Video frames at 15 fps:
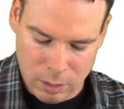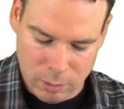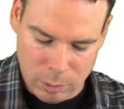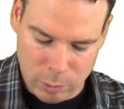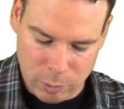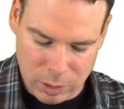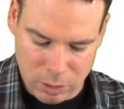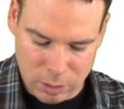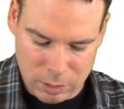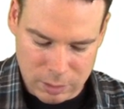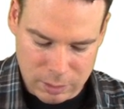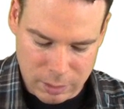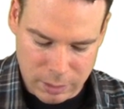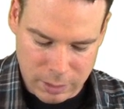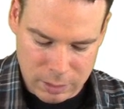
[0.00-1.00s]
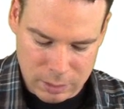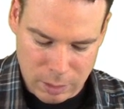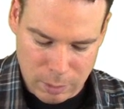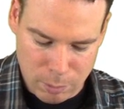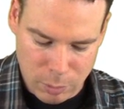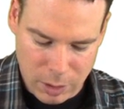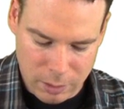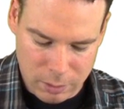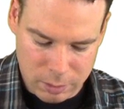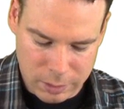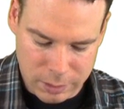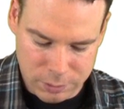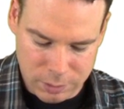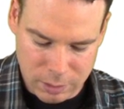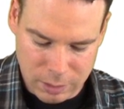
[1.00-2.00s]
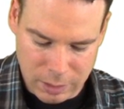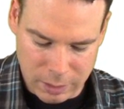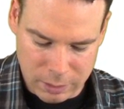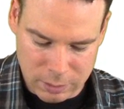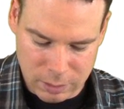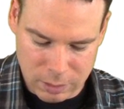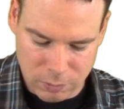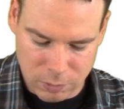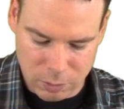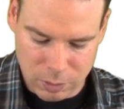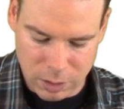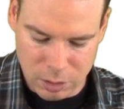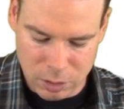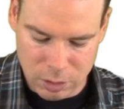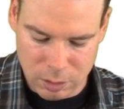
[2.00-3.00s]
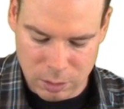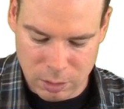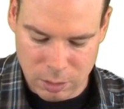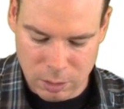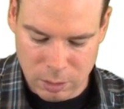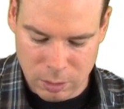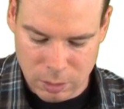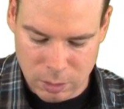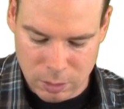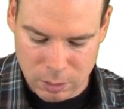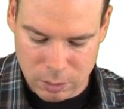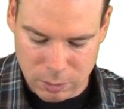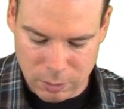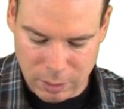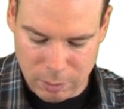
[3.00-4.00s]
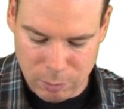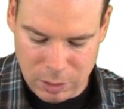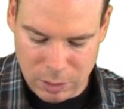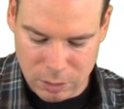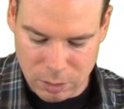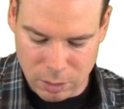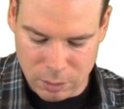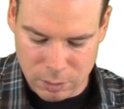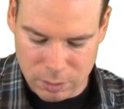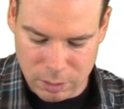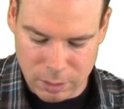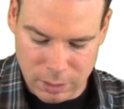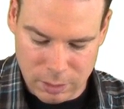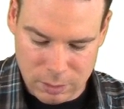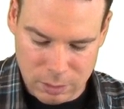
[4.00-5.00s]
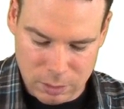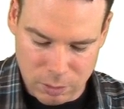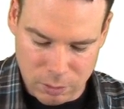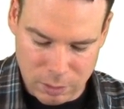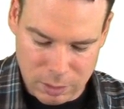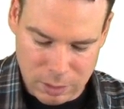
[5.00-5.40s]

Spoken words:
Remember, I took the slice parallel to the axis of rotation, so that means our slice is going